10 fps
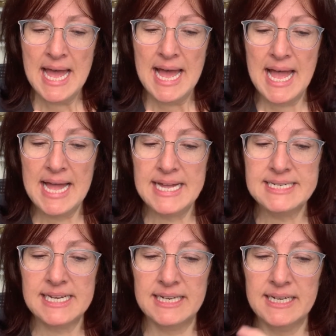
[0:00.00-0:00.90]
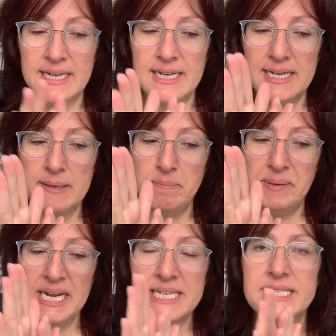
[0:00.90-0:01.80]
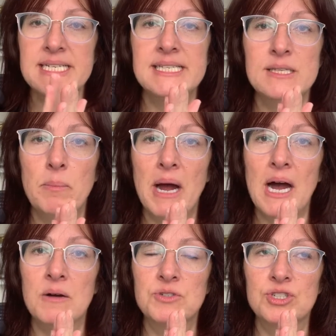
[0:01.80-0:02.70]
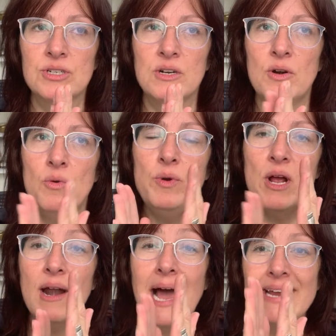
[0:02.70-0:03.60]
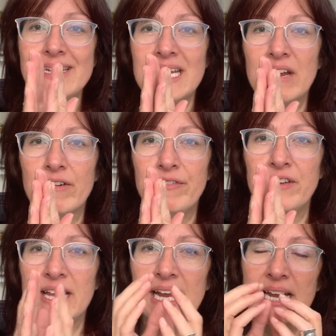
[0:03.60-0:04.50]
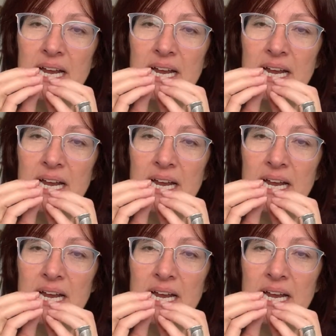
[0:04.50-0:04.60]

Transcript: And Pilates is about realigning everything and,